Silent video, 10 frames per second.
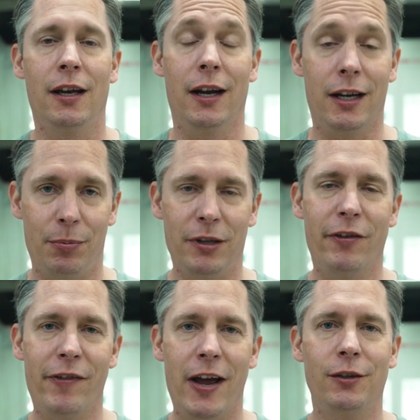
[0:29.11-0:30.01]
a couple
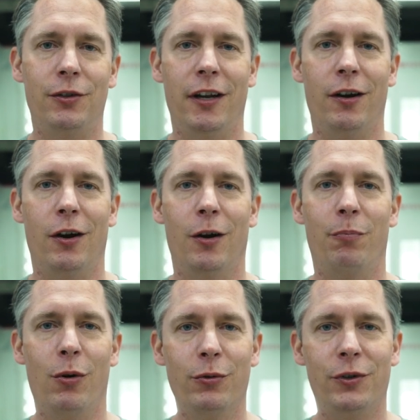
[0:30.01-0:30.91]
of events in our
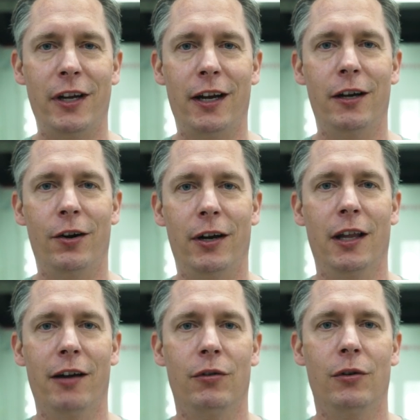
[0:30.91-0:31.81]
post secondary
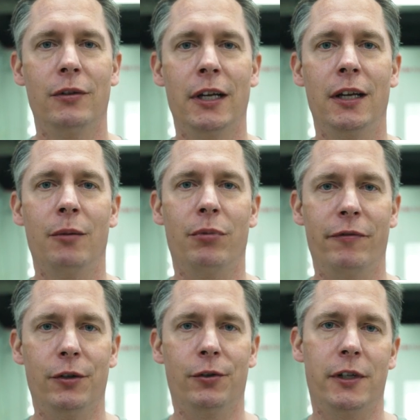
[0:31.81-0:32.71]
level
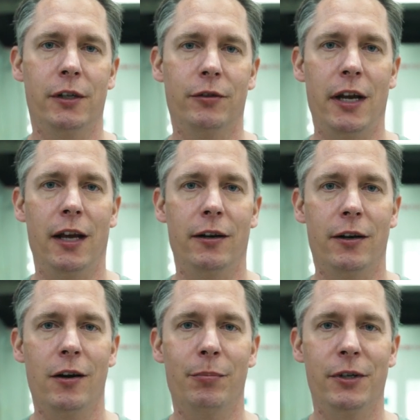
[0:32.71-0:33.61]
Provincial Skills Canada
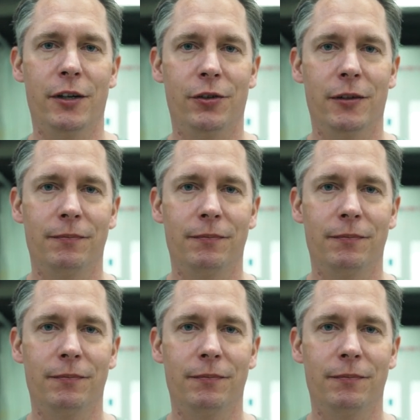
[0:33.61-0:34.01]
competition.